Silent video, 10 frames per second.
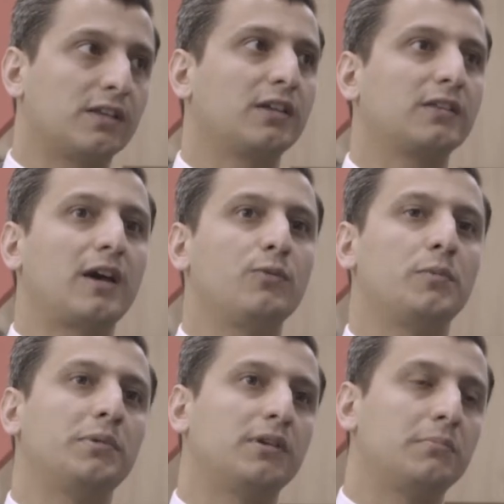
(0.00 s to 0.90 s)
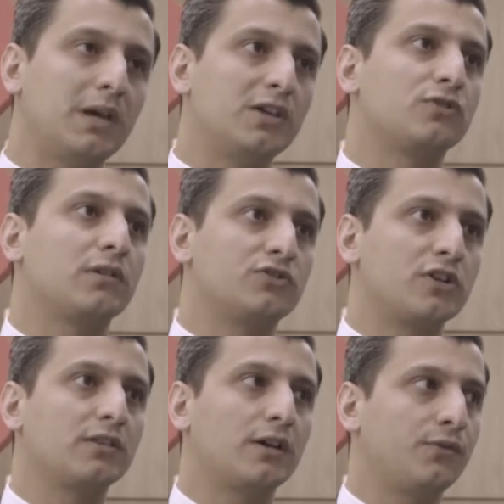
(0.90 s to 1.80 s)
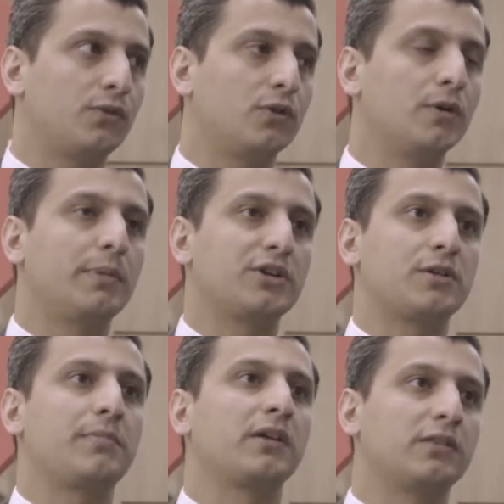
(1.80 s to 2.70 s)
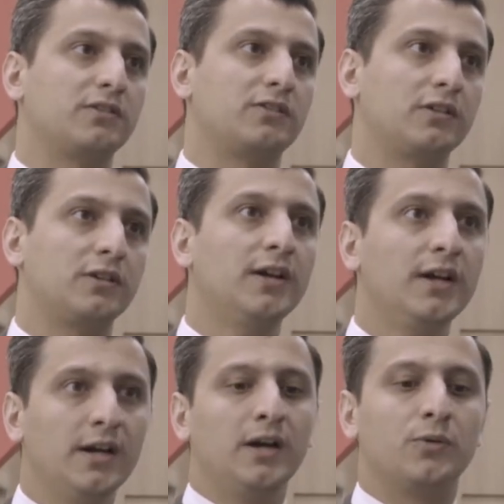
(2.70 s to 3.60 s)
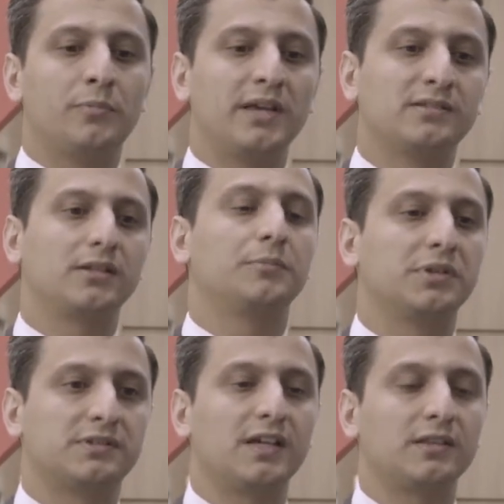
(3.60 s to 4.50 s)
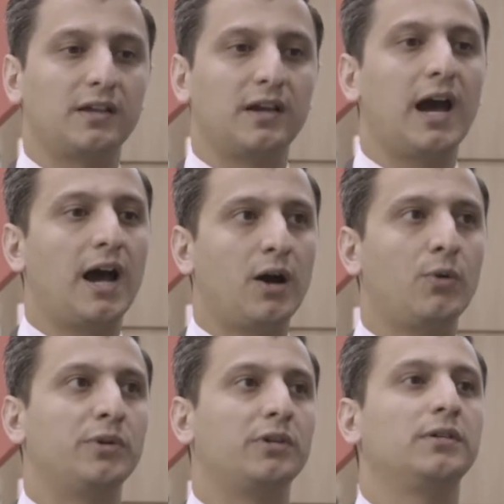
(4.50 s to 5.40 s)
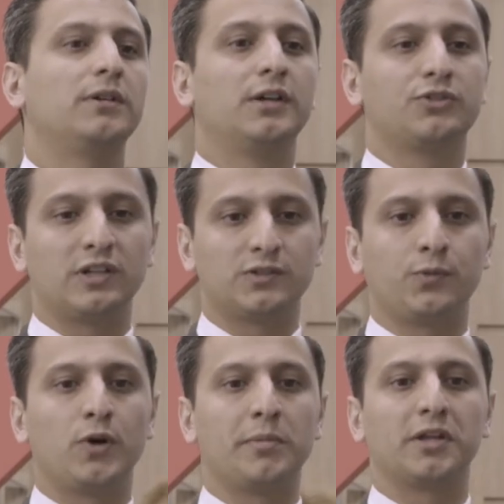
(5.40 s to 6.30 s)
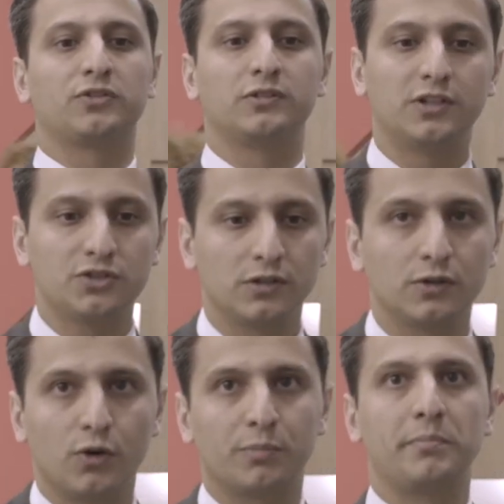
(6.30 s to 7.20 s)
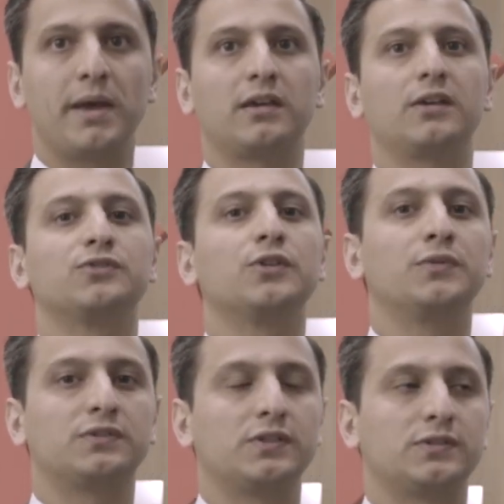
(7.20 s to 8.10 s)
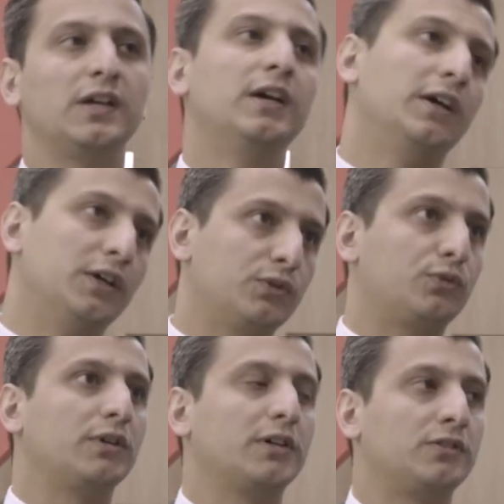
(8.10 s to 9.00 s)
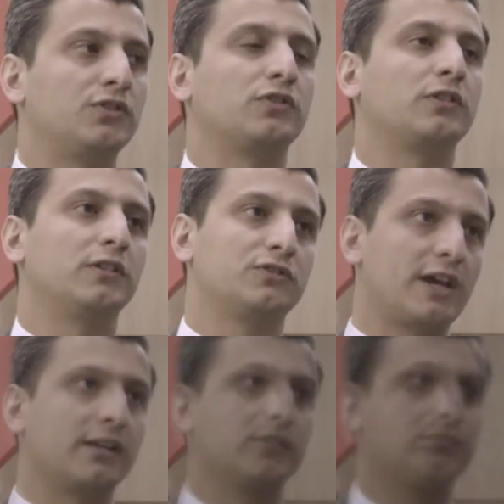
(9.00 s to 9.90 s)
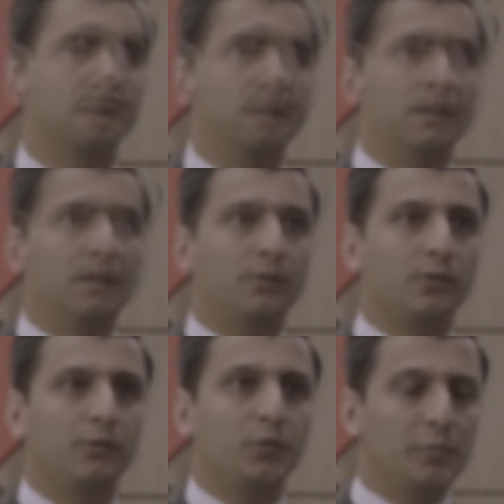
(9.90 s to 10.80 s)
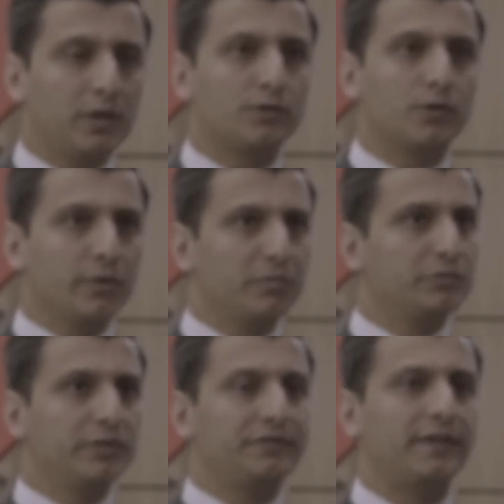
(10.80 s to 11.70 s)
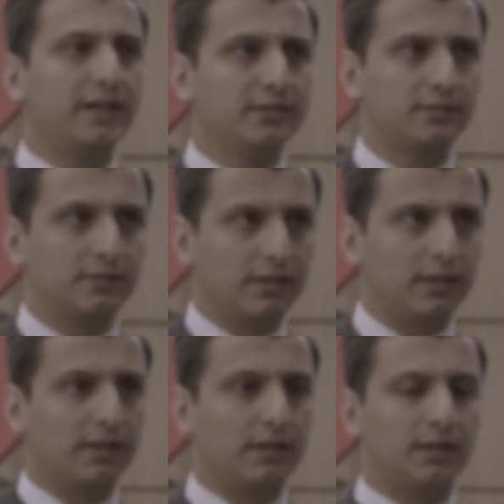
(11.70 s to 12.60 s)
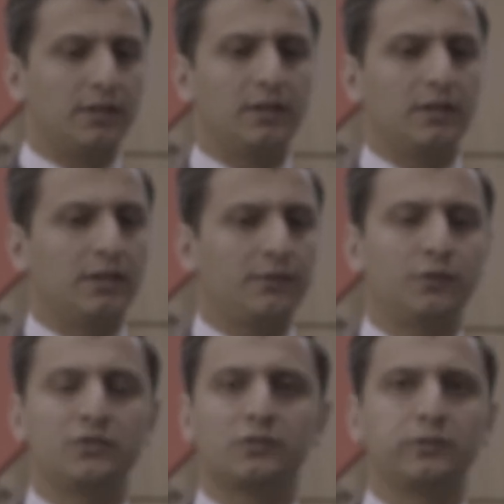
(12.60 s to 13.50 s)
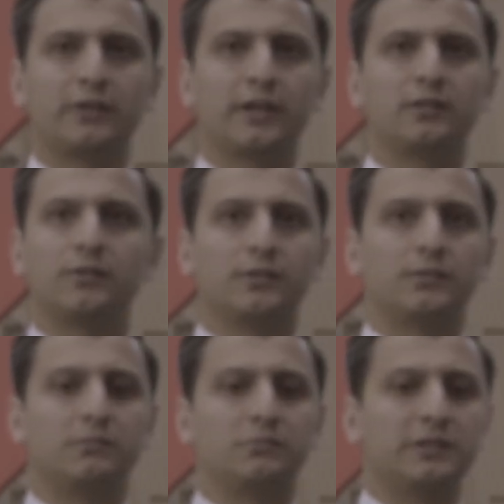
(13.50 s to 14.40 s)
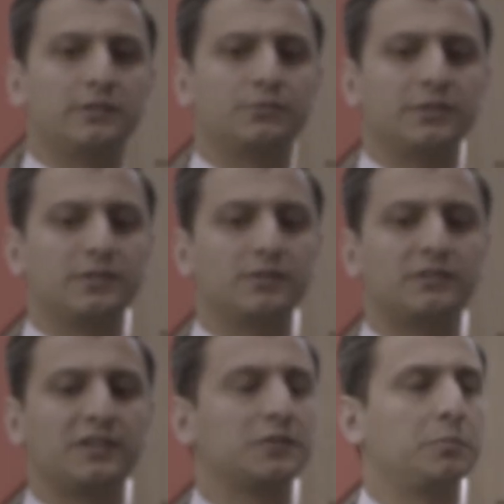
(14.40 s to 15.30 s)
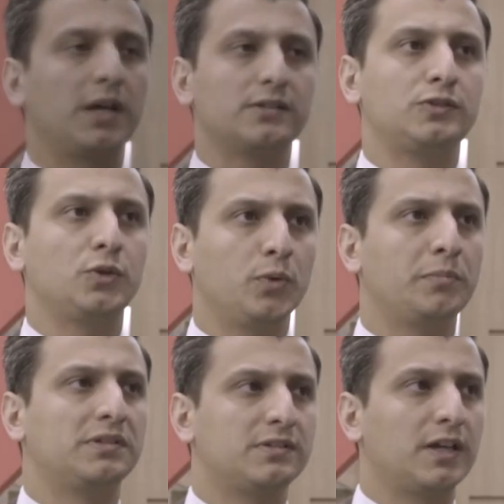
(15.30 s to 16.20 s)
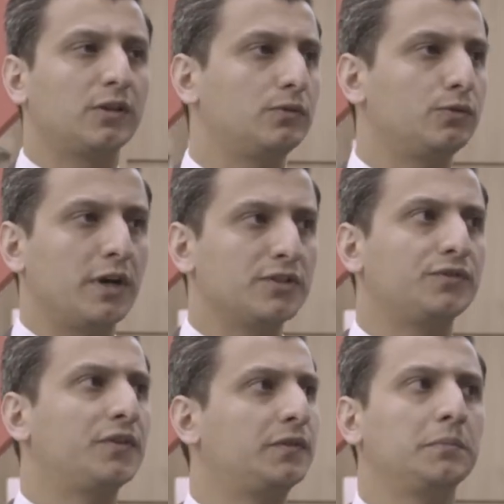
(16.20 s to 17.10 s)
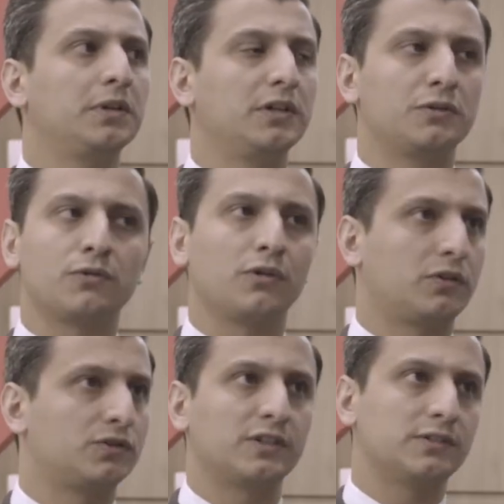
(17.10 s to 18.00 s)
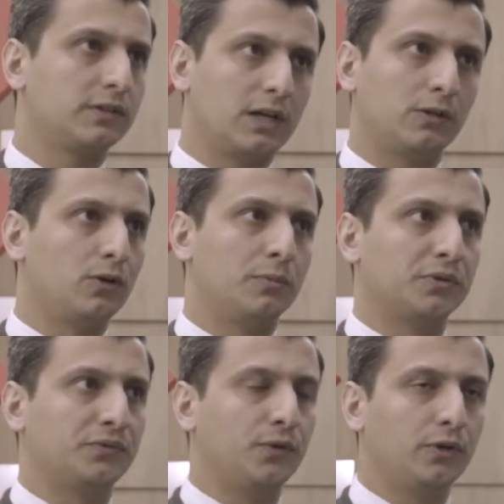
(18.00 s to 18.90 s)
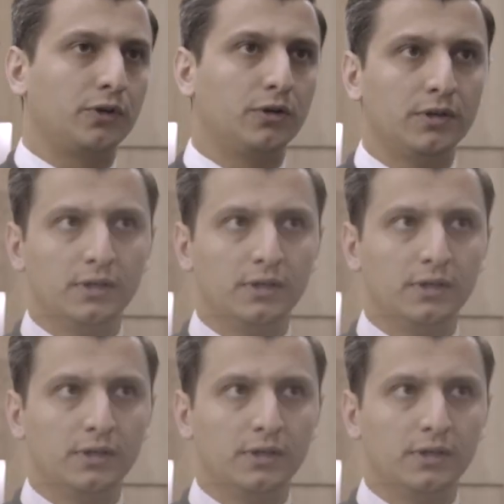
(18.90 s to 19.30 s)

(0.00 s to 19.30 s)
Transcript: I think that will be the major agenda for Pasha Bank this year. We're basically presenting how we're transforming traditional corporate banking services into digital channels. Well, we've been growing really fast. If you just look at the recent 6 months, you will be seeing 250 million growth just in our loan portfolio.